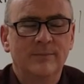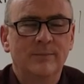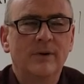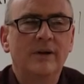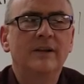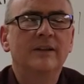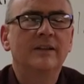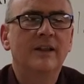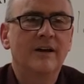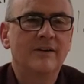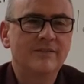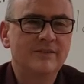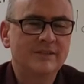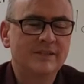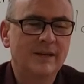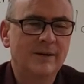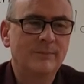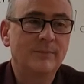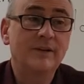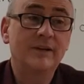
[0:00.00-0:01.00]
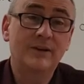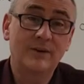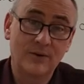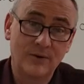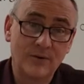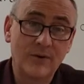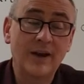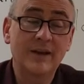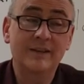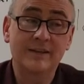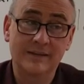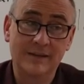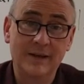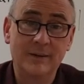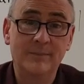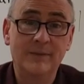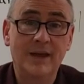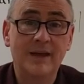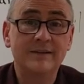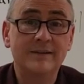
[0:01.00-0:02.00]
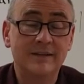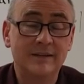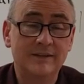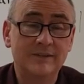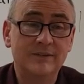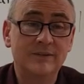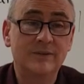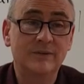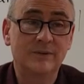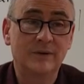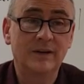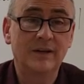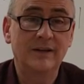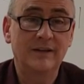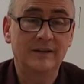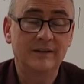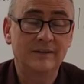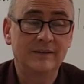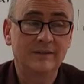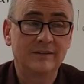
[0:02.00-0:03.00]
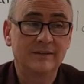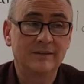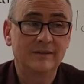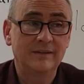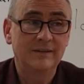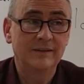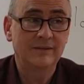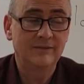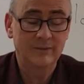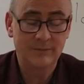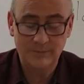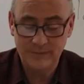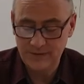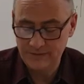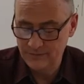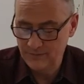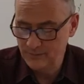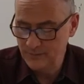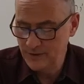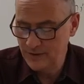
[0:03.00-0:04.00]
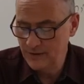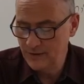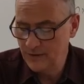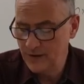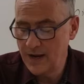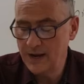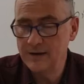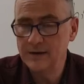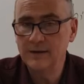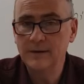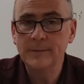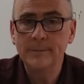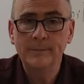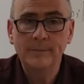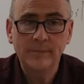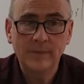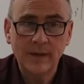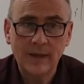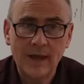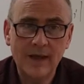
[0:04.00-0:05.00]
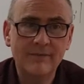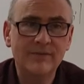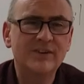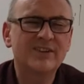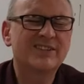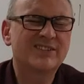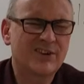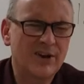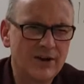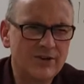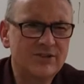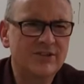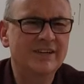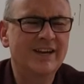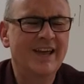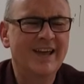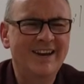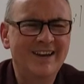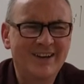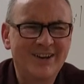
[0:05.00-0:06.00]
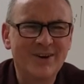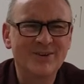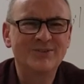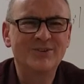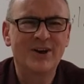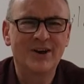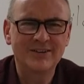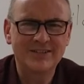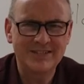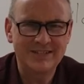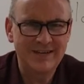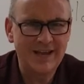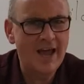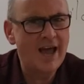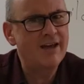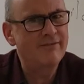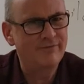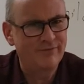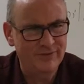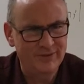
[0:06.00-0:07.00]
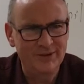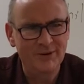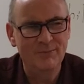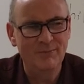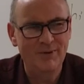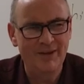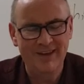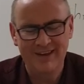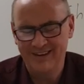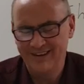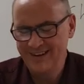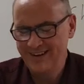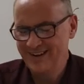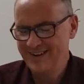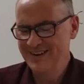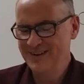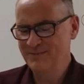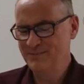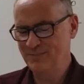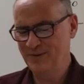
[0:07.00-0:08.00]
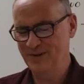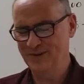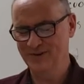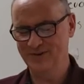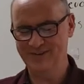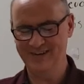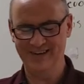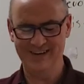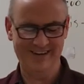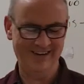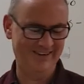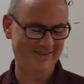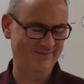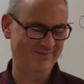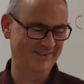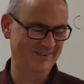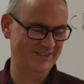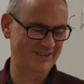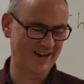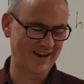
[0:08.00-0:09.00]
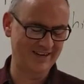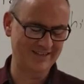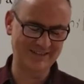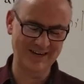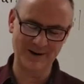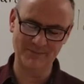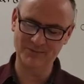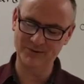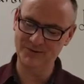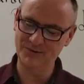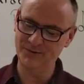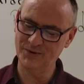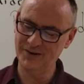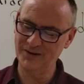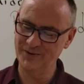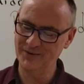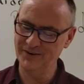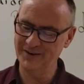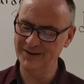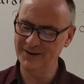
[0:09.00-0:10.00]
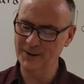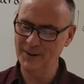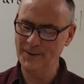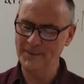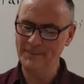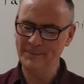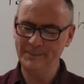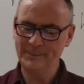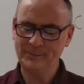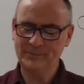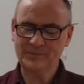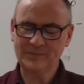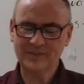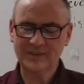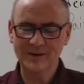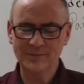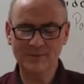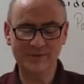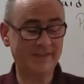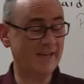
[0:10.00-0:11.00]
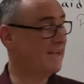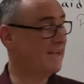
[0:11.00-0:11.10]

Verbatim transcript: but he loves them, but he corrected them that day too, right? Even even Peter had to have a discussion, had to go talk to dad for a little bit. Peter did in John chapter 21. But